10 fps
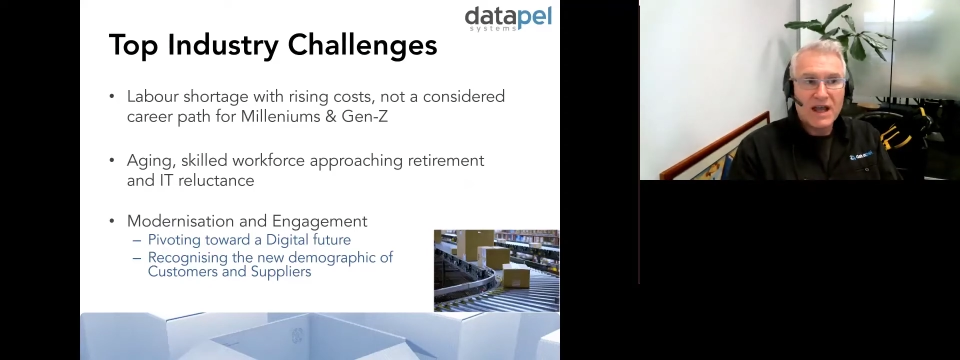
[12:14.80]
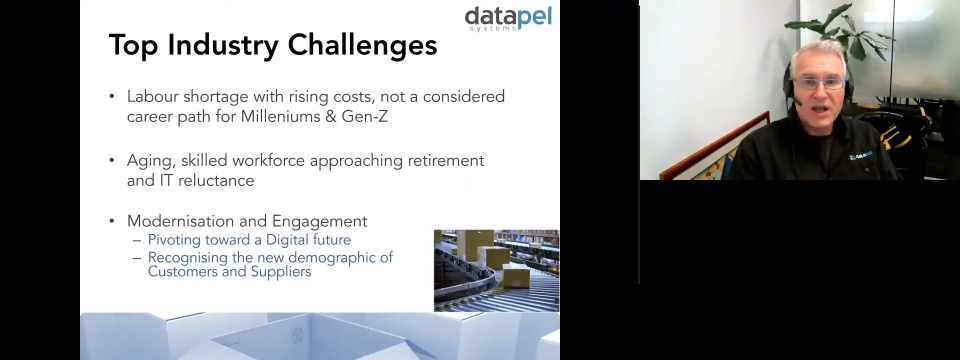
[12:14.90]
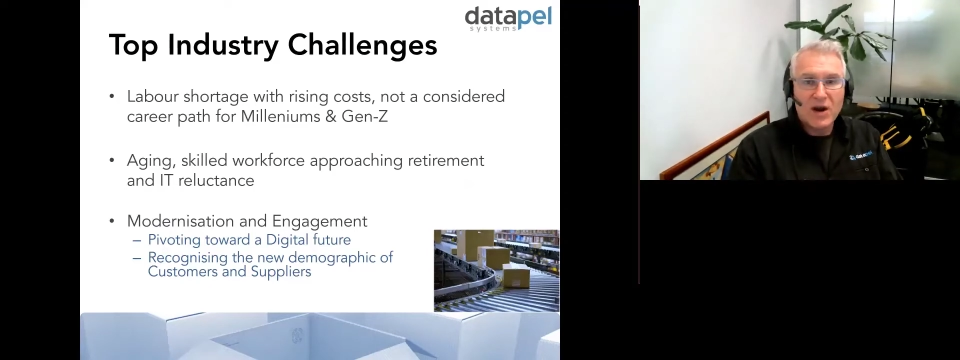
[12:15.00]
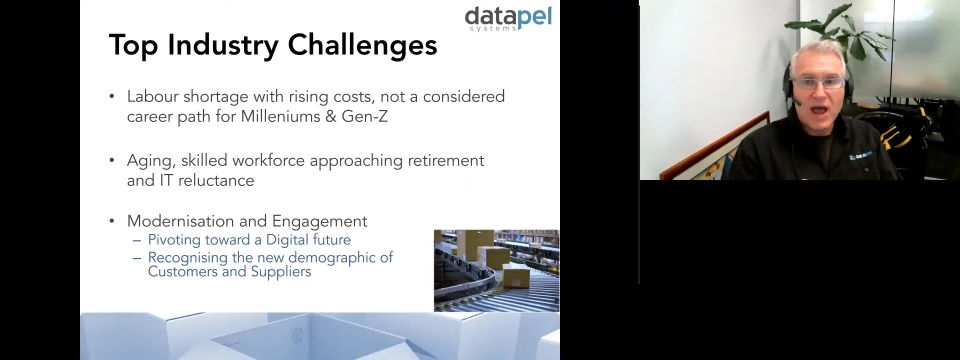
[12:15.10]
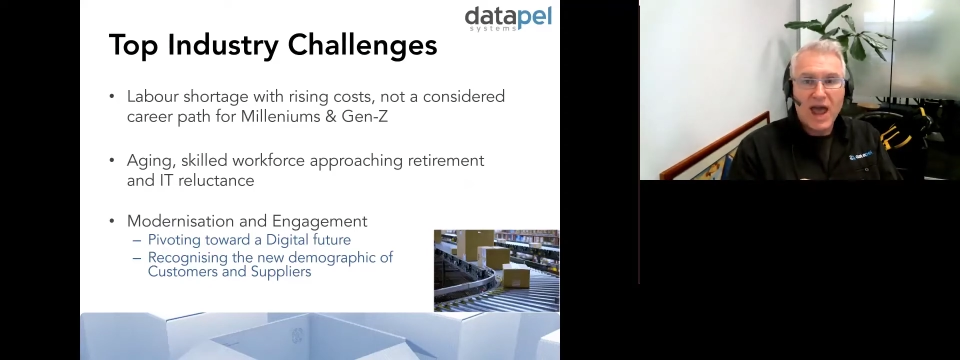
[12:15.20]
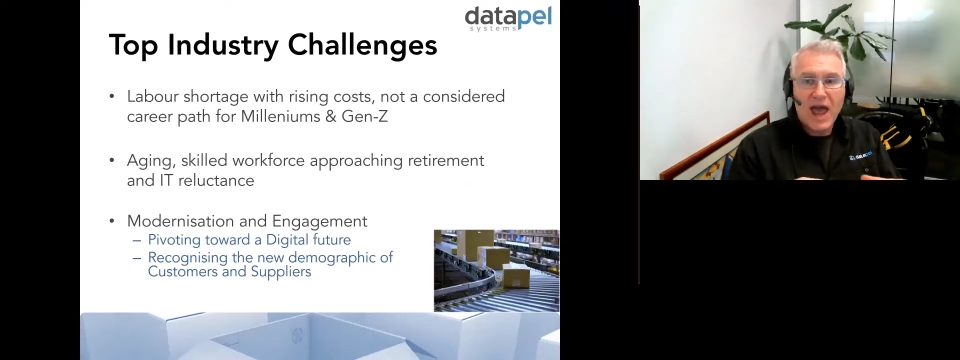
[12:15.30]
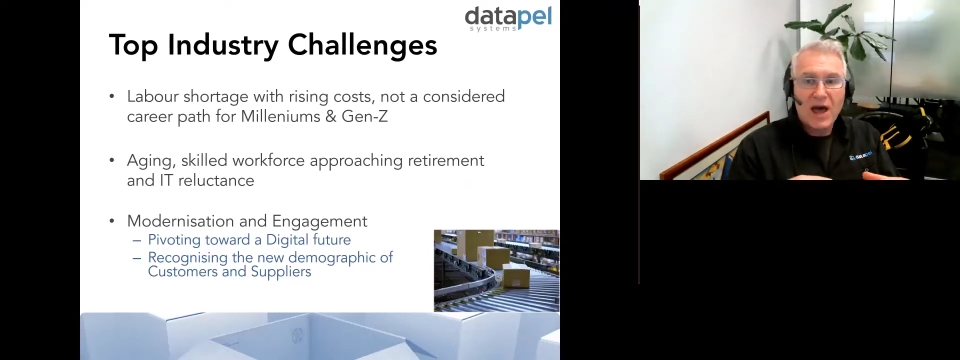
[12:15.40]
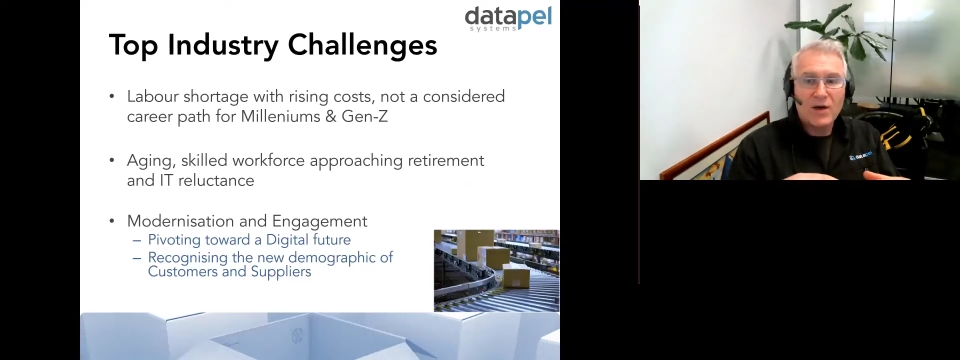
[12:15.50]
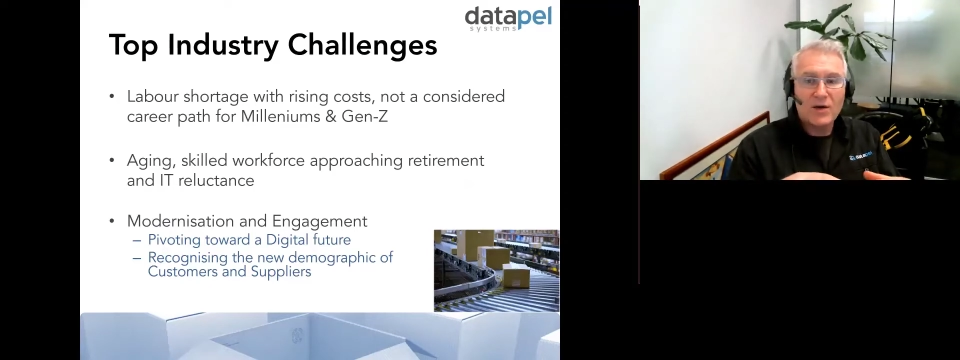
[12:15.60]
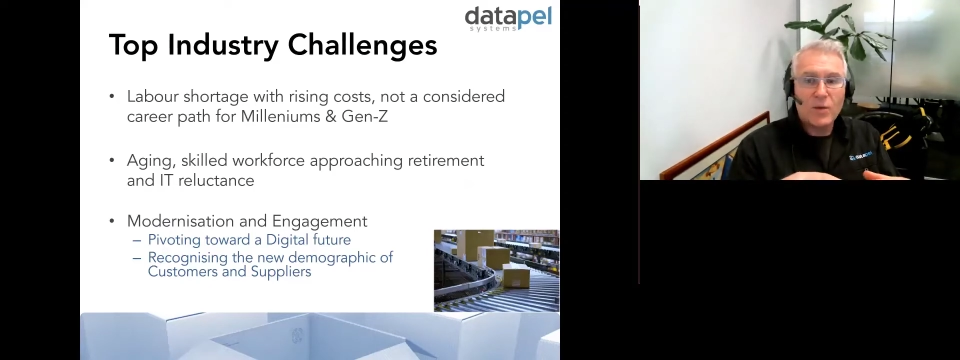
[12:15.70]

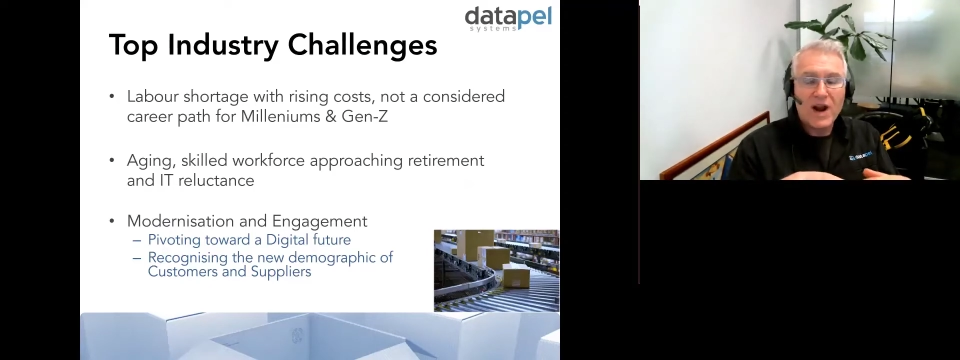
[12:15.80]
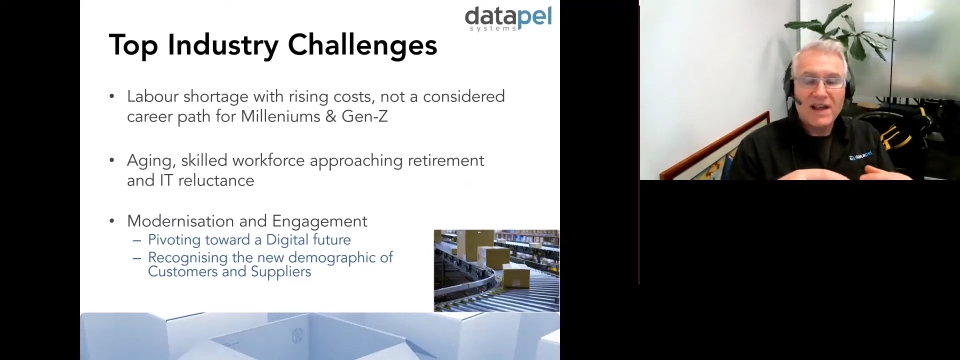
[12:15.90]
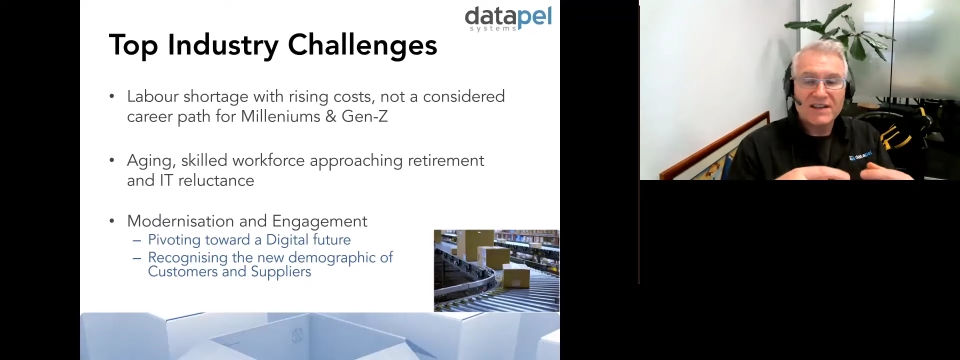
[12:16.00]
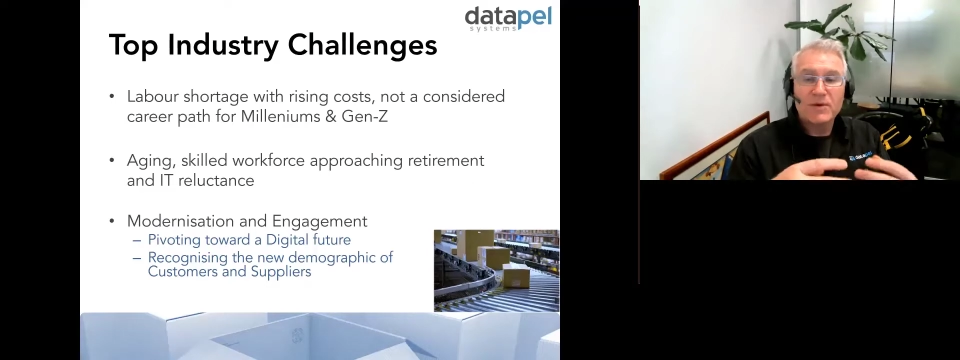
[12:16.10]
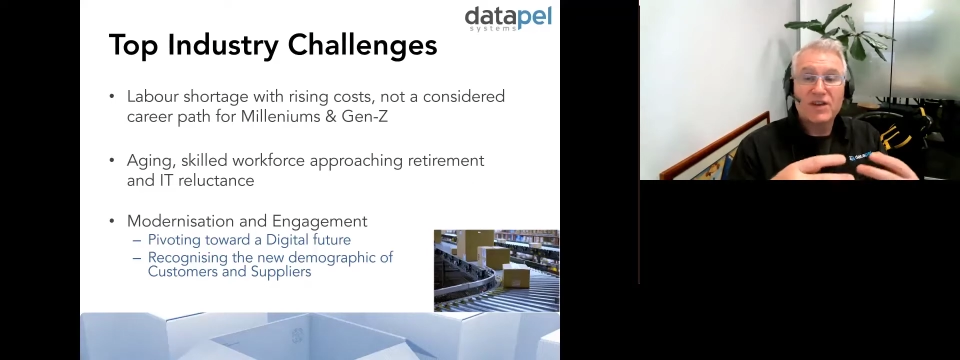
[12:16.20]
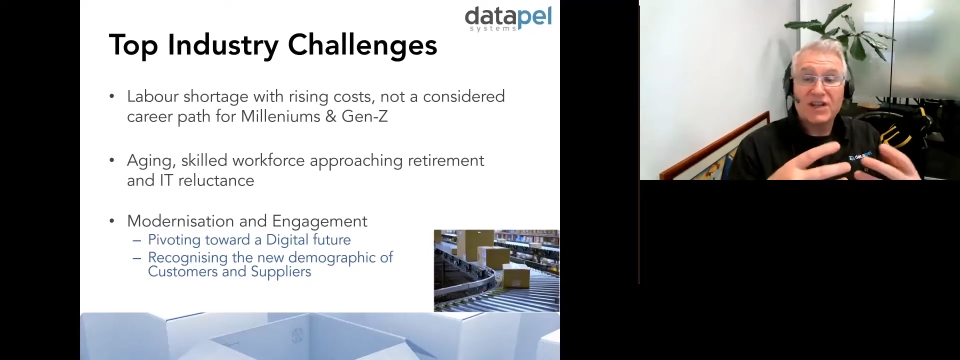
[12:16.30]
what are some of the